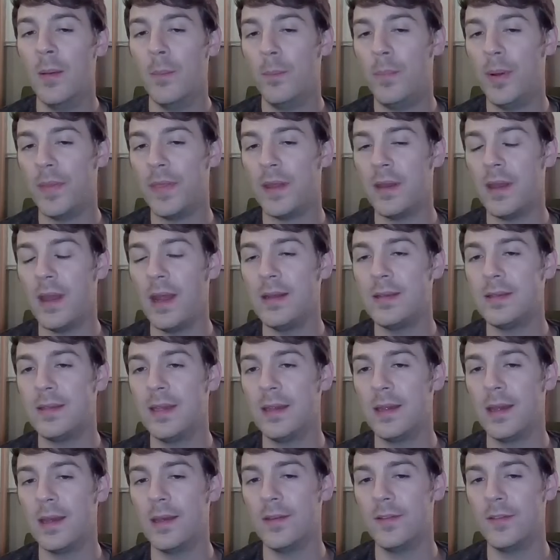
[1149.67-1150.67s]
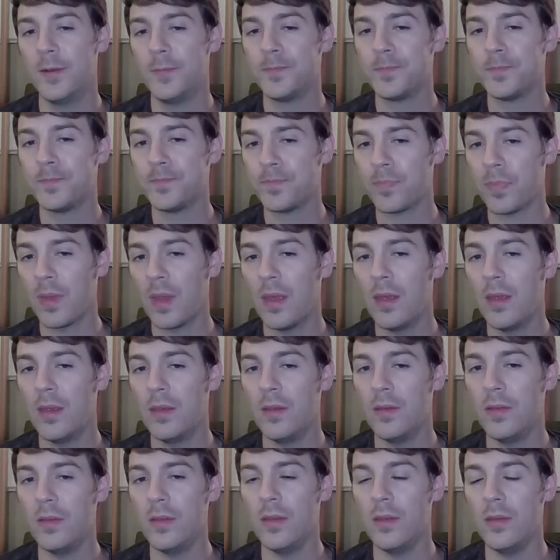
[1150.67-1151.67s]
But the nice thing is,
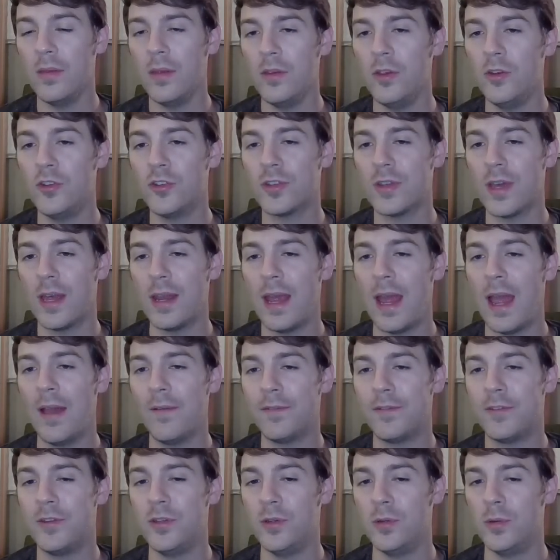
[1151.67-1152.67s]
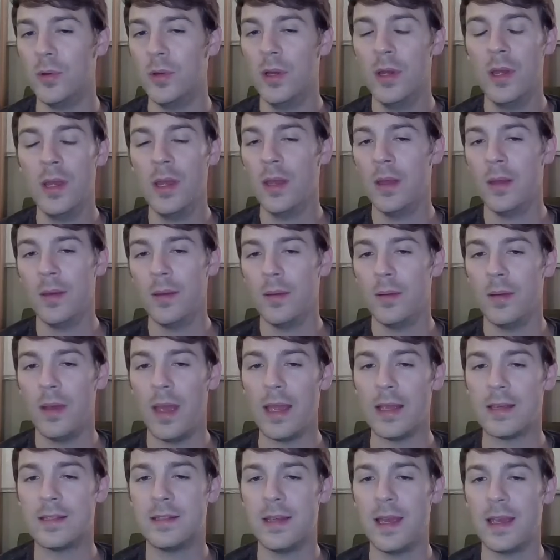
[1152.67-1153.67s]
you just kind of have to
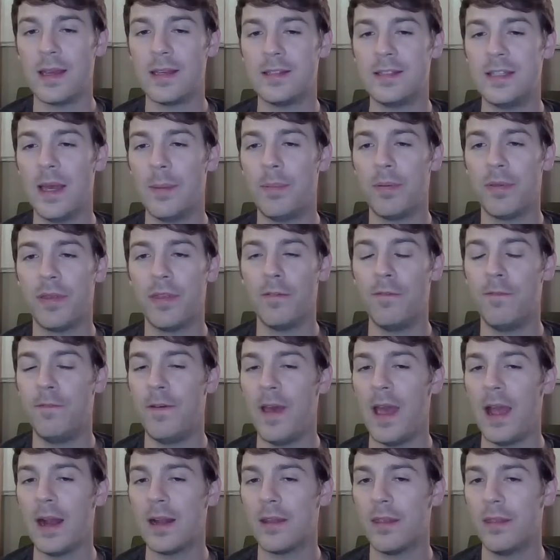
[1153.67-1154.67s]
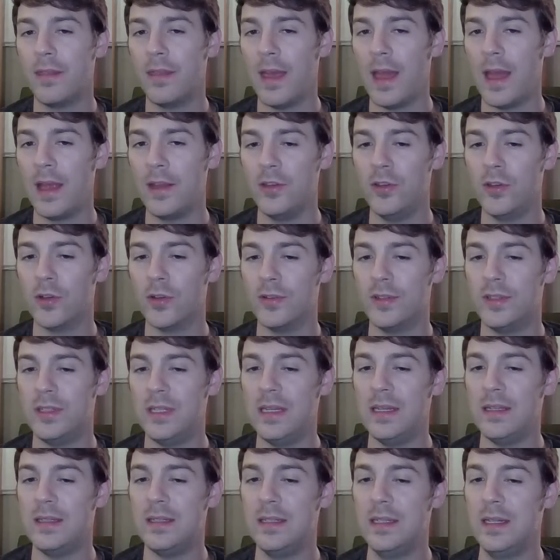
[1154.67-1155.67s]
accept the fact that your
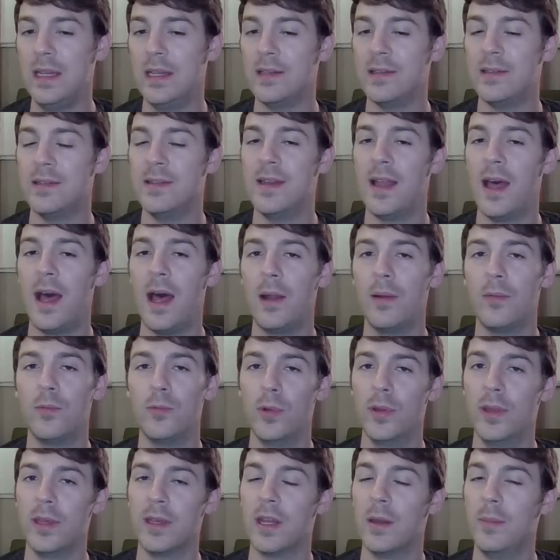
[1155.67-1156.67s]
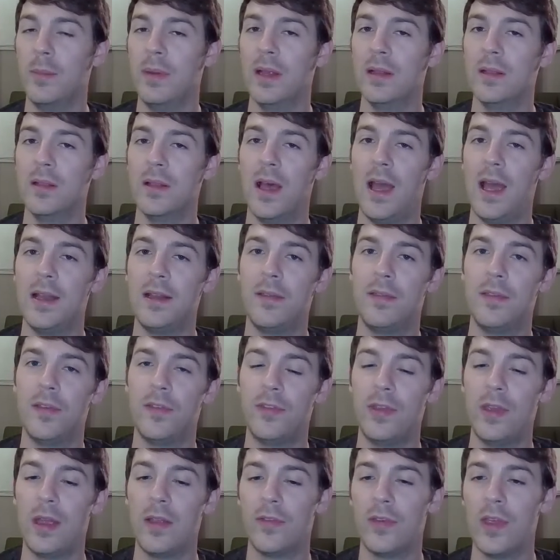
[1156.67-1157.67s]
DD is not really going to be aligned to the
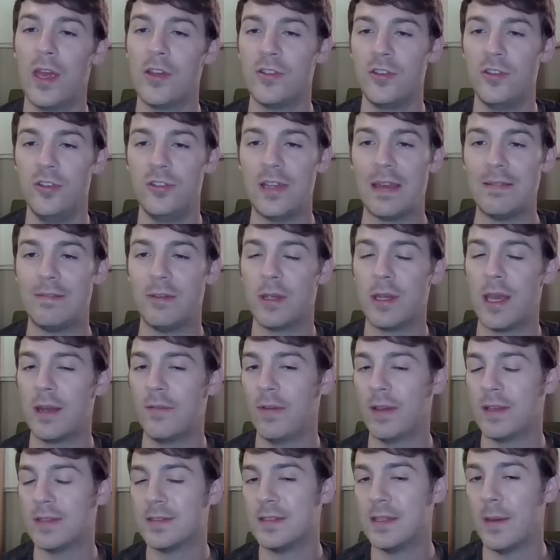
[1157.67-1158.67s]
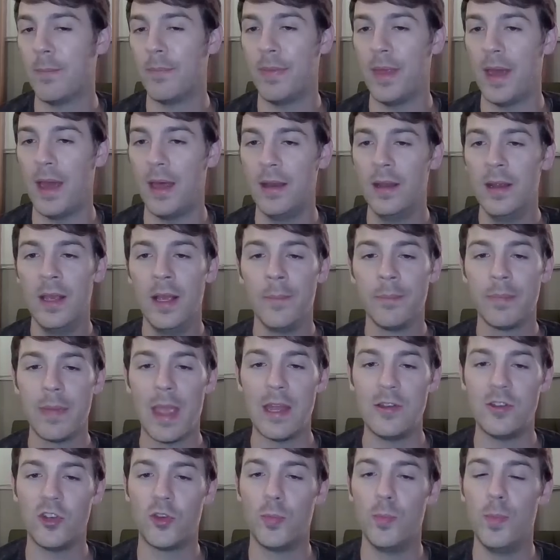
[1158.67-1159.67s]
Sandslash. And you just have to kind of accept that
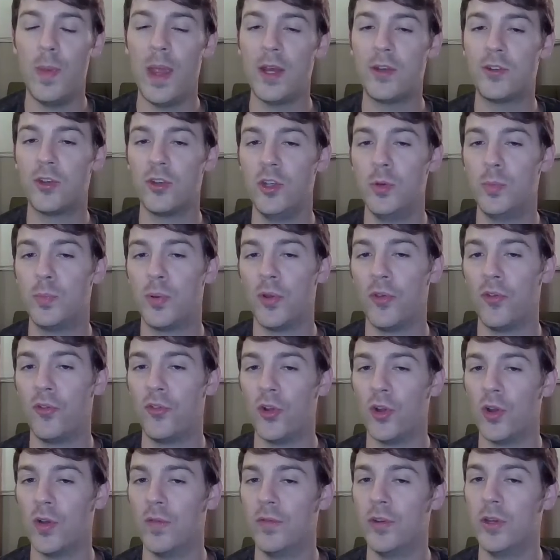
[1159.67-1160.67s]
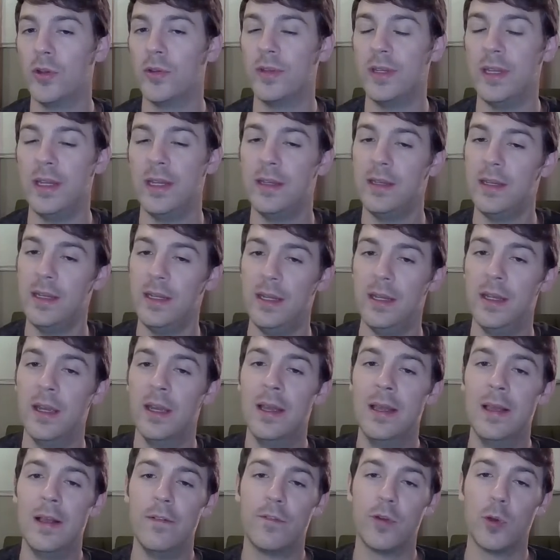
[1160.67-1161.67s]
and just make sure you preserve your DD
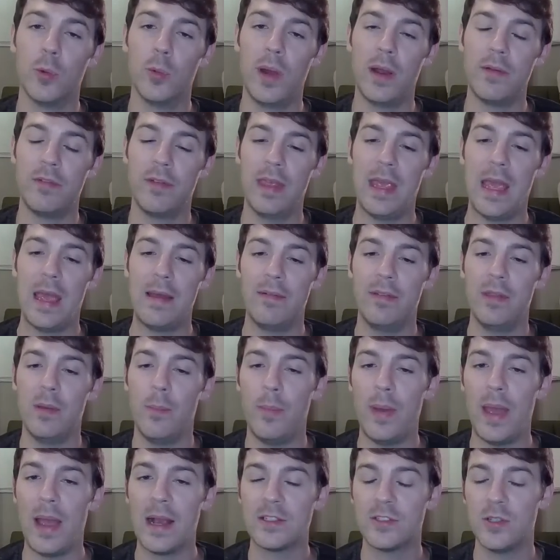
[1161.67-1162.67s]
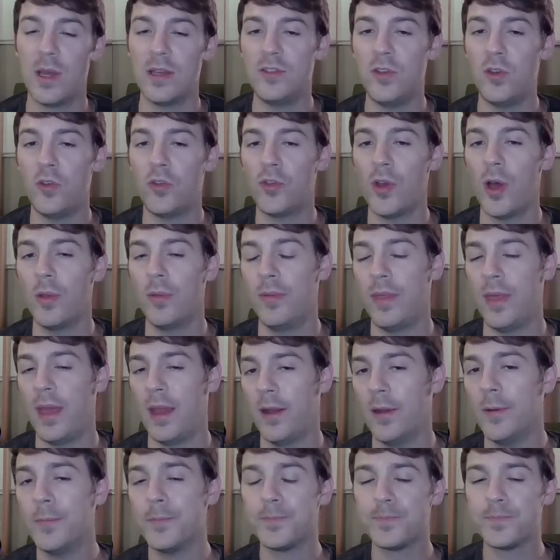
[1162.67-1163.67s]
for whatever they have in the back. So as you saw
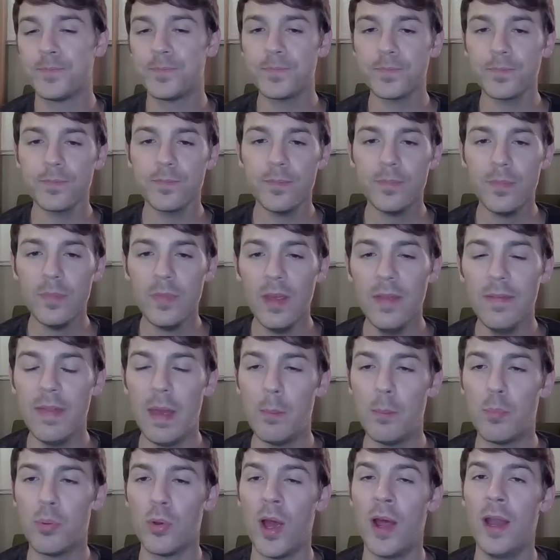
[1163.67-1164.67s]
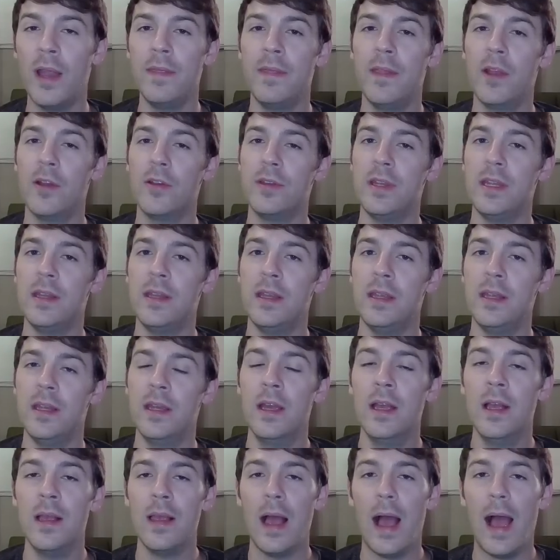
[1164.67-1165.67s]
there, they brought in their
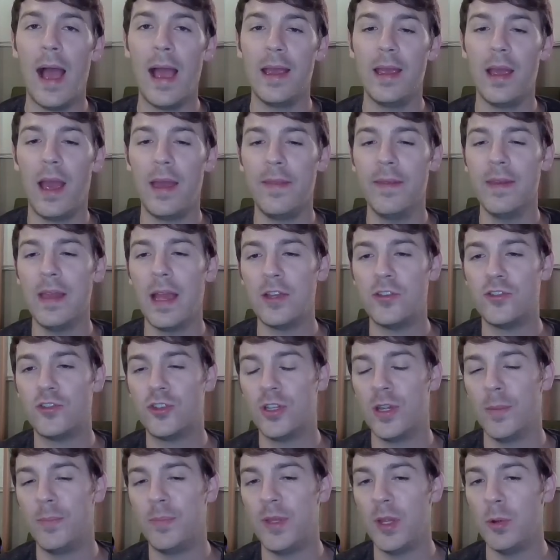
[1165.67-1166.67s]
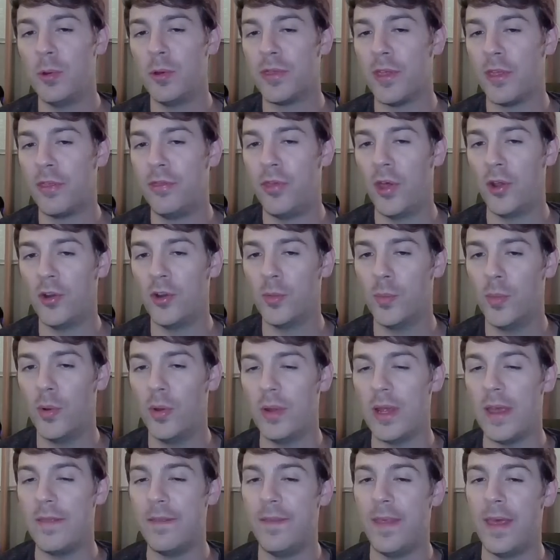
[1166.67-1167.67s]
DD. I think I chipped it with a
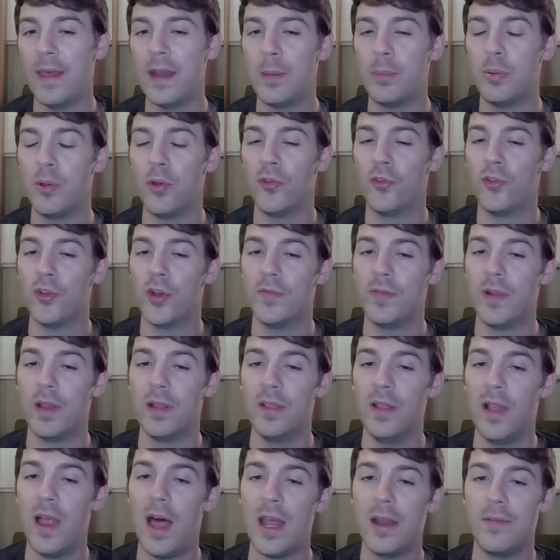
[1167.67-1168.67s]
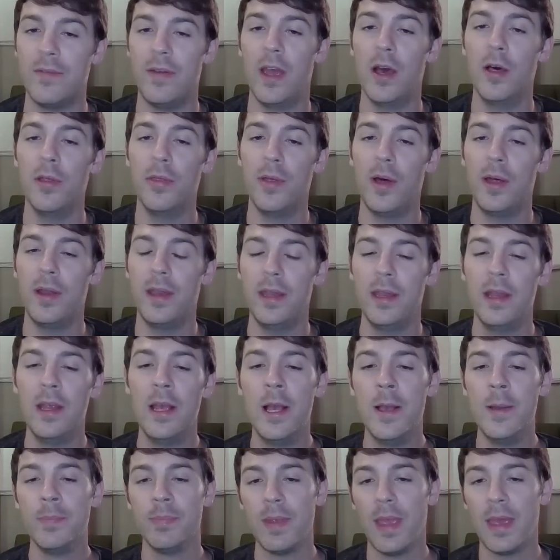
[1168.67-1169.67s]
Thunderbolt, and then I preserved a lot of health on it,
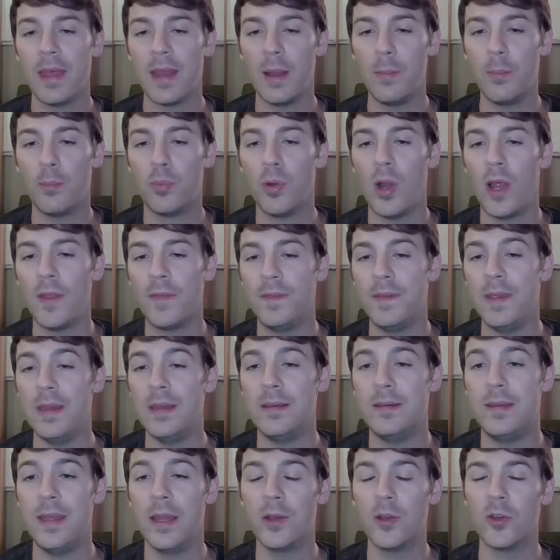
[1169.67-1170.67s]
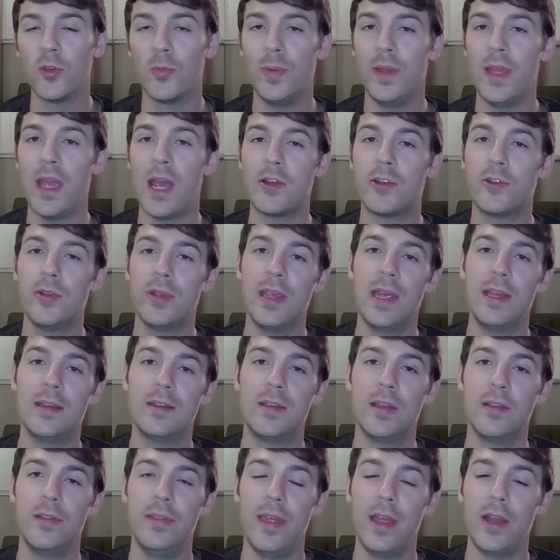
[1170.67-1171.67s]
and I brought the Diggersby actually
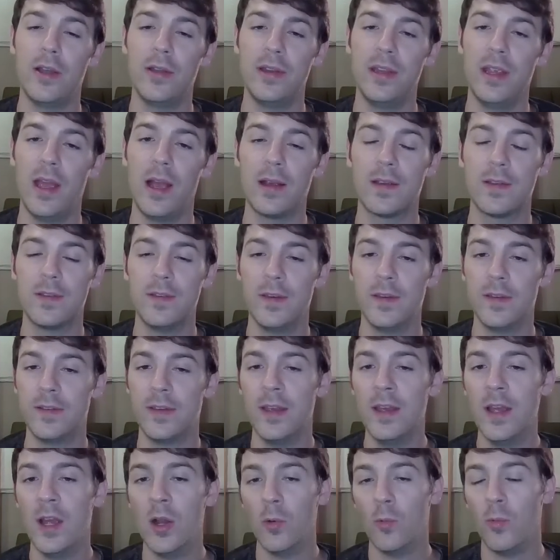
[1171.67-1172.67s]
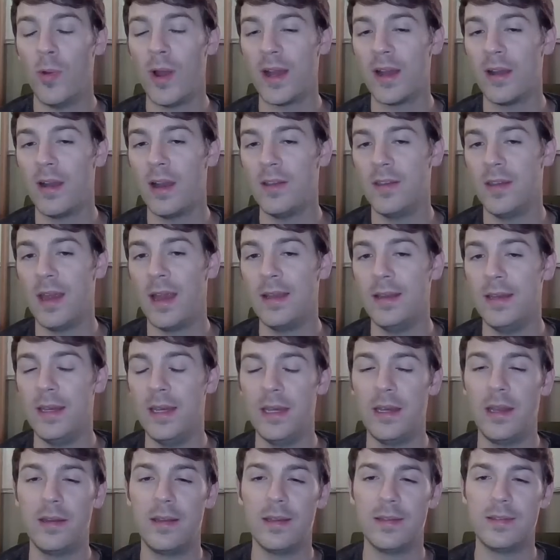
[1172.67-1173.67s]
into their Deoxys, recognizing I
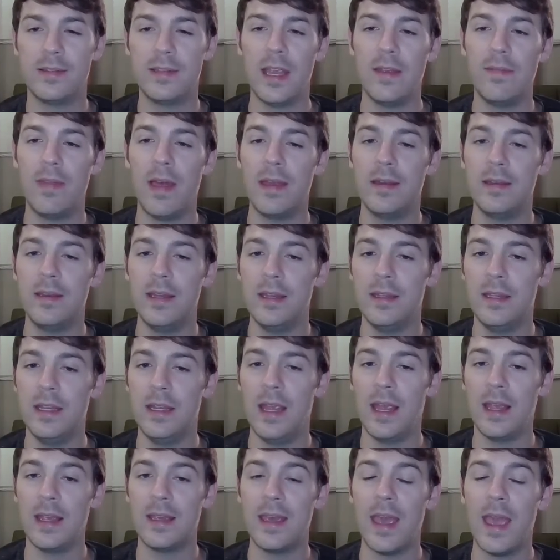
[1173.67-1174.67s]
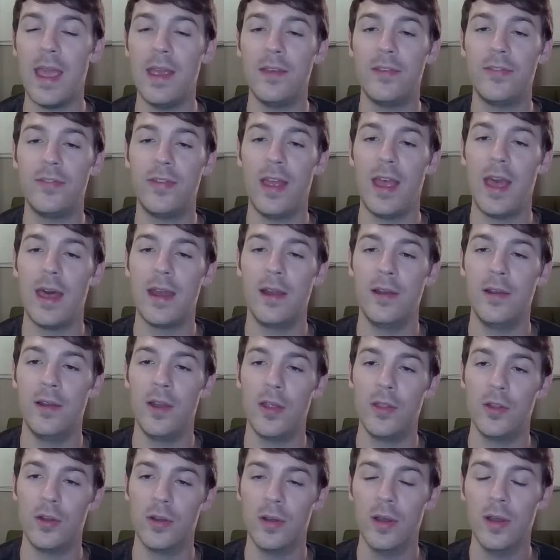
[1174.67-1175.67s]
needed to save that DD in case they had
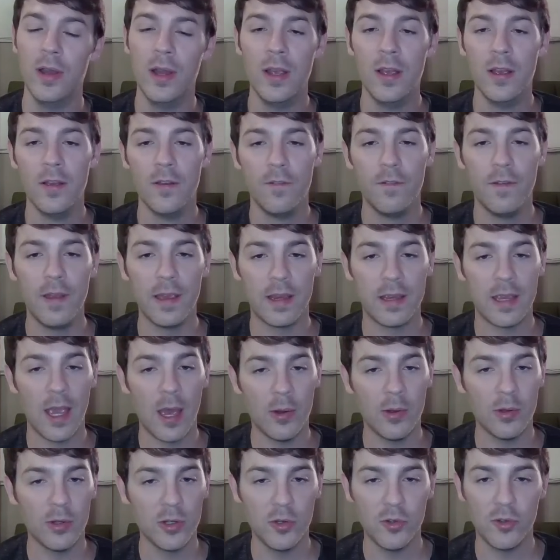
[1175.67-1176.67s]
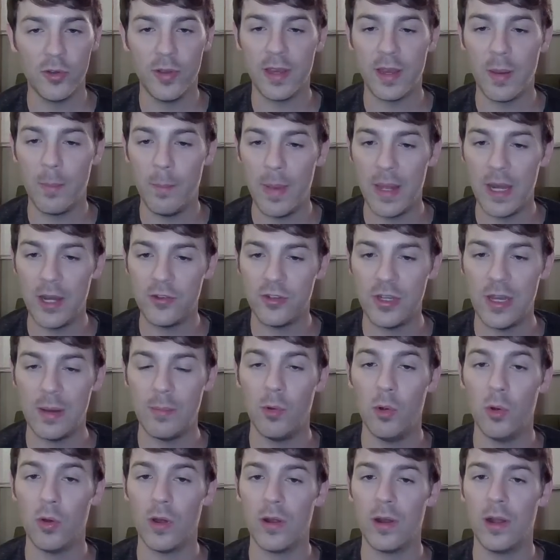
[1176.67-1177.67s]
another like counter user like a
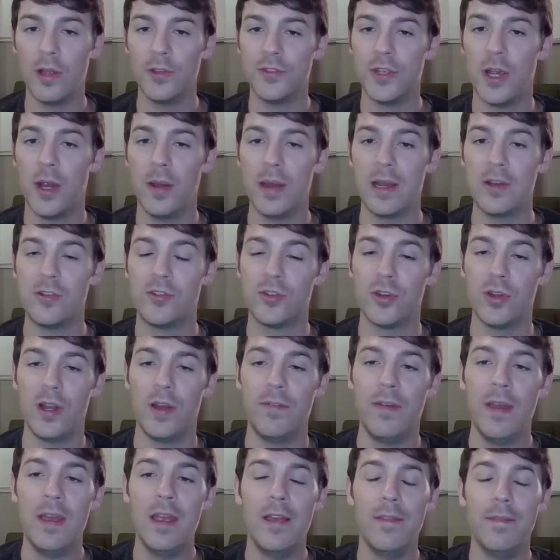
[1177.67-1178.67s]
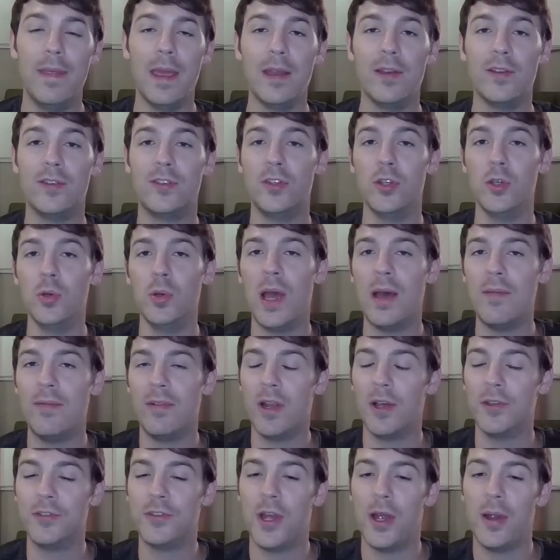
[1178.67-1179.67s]
Medicham or an Altaria, and sure enough, they do have
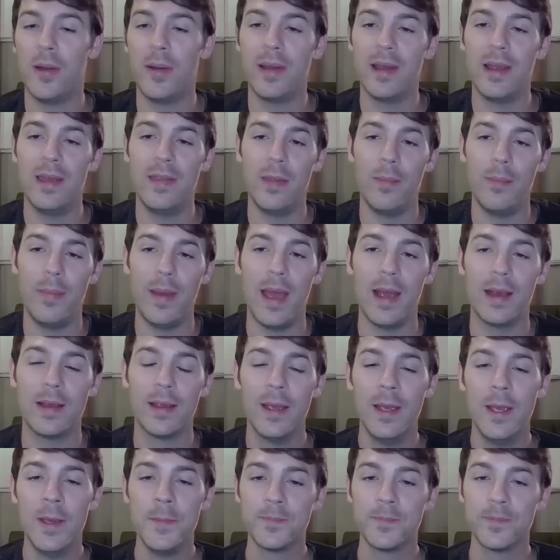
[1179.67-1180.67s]
an Altaria in the back.